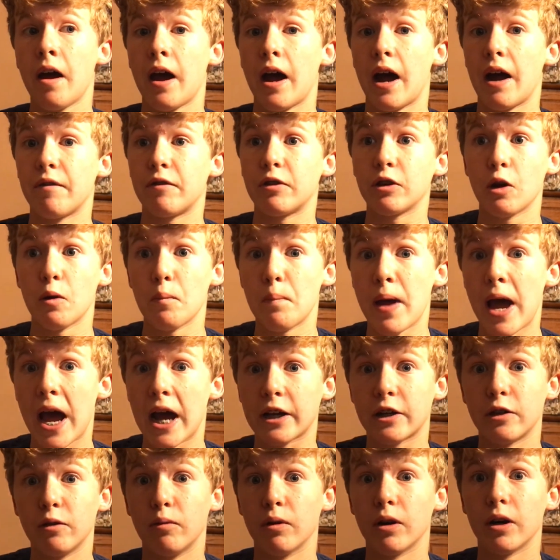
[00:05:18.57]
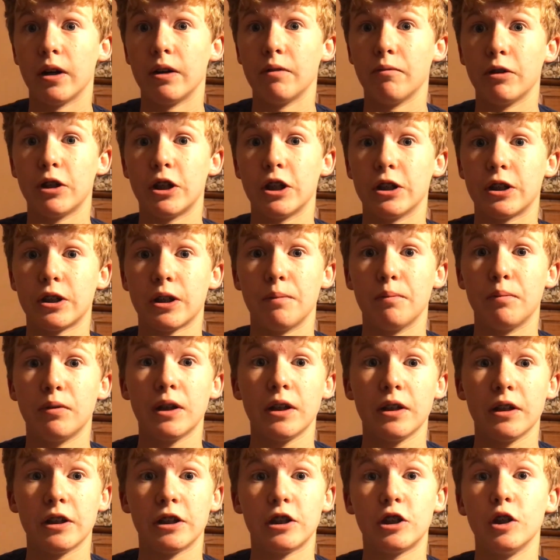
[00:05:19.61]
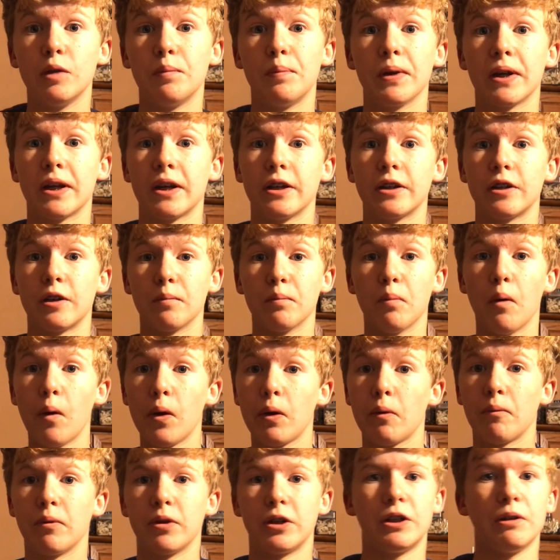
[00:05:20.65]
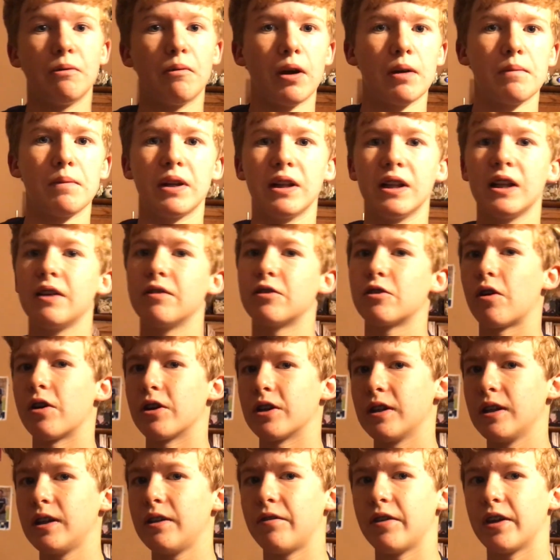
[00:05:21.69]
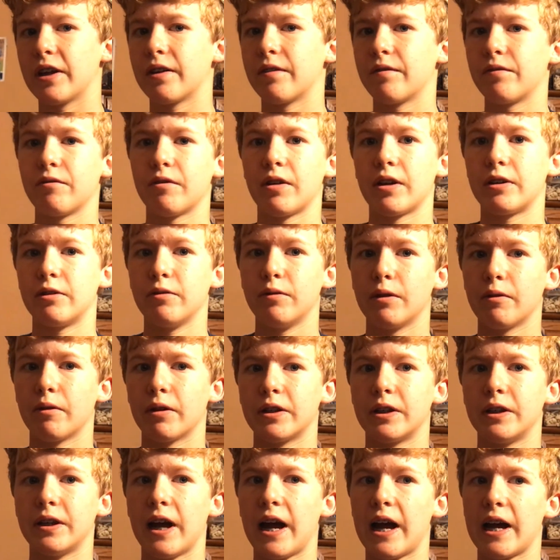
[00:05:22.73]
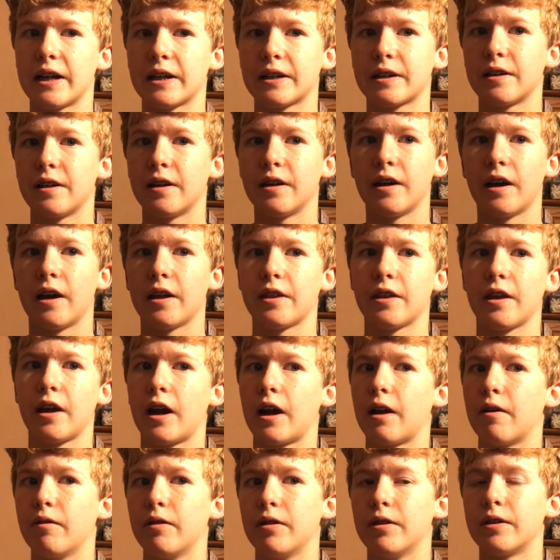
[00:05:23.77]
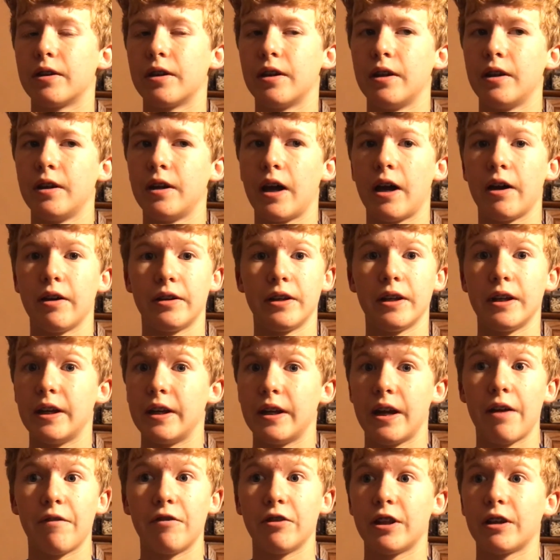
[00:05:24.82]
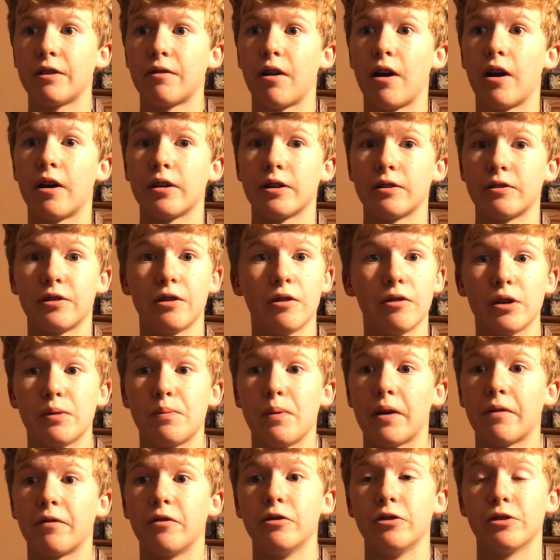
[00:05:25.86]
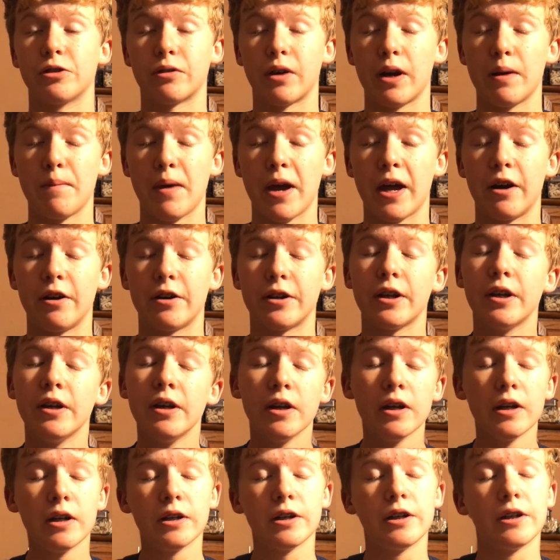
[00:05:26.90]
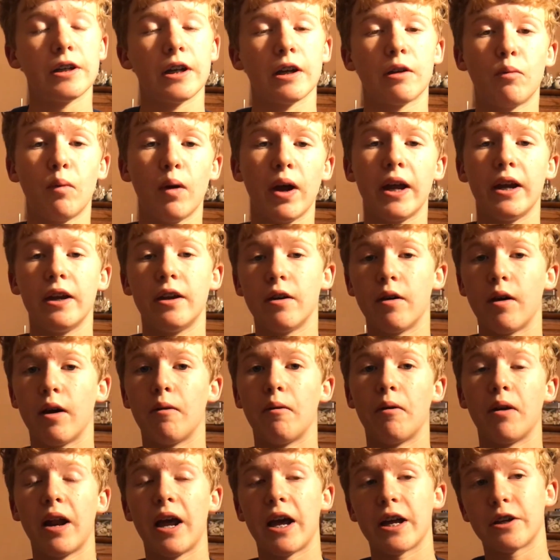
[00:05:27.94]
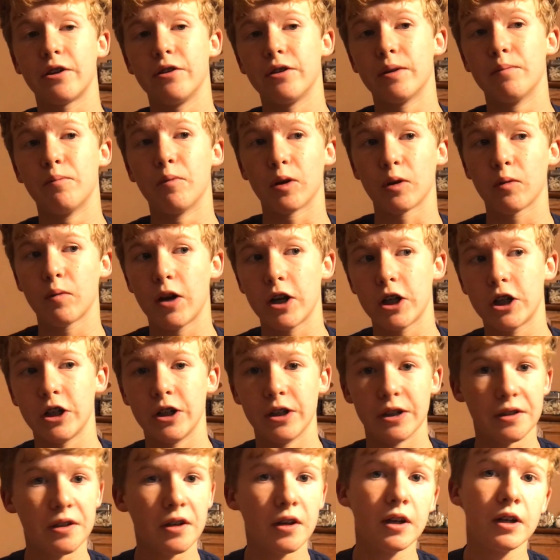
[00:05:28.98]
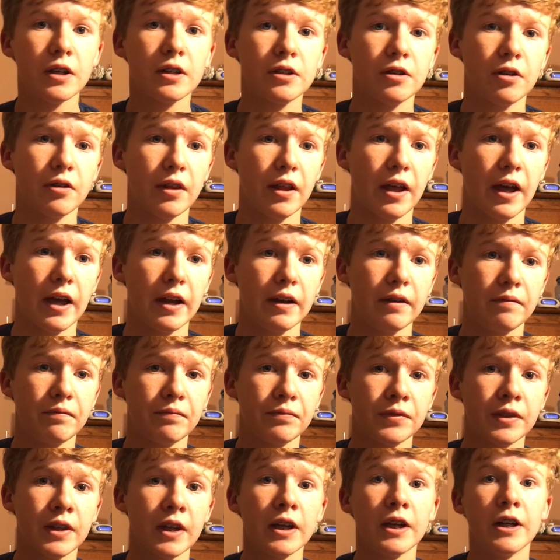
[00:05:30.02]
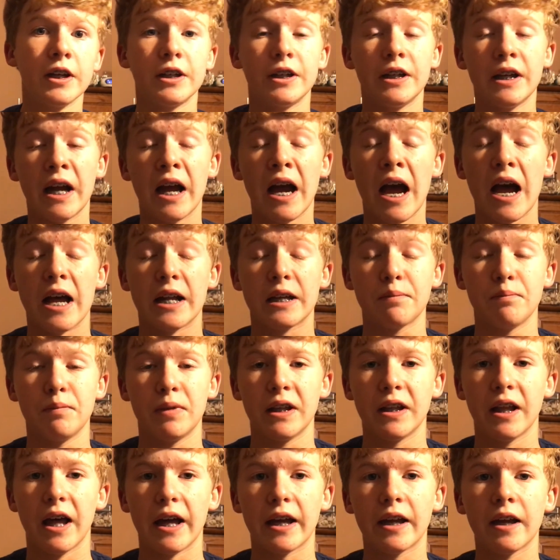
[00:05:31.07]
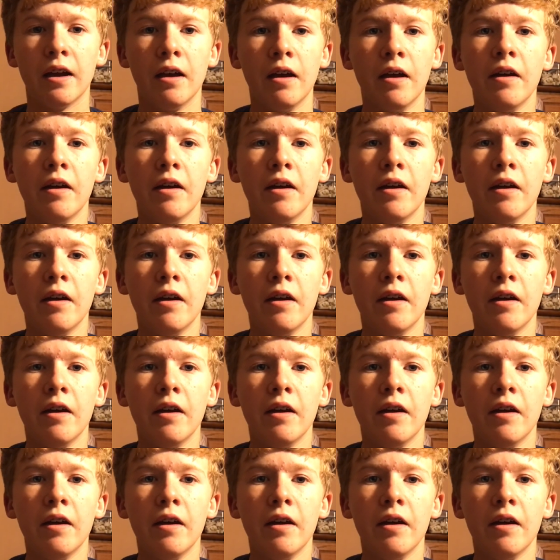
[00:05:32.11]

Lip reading: I have to go back to her, and which is completely stupid because her point was she wanted me to leave, so I was leaving, doing what she asked. I thought I did everything wrong. I was so respectfully, these great manners. She's like, wait, no, I want to ask you some more questions. So then she asked me like